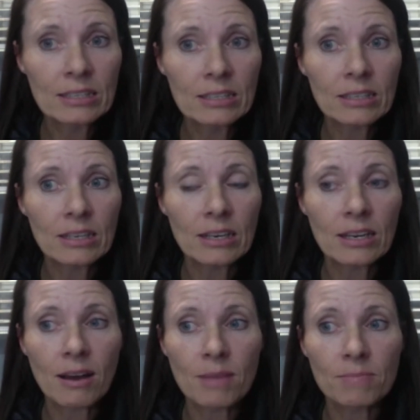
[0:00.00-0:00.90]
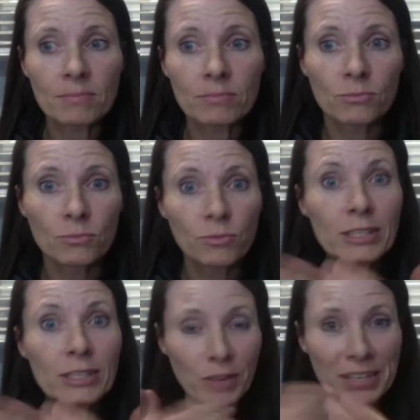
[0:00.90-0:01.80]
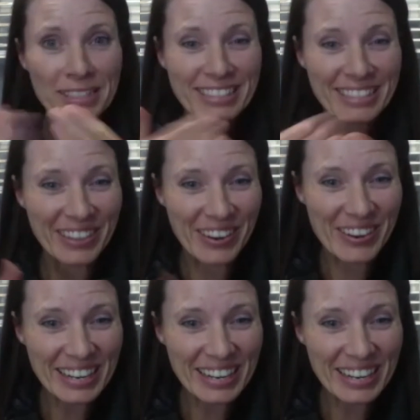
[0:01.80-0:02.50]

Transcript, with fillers: in face-to-face, you know,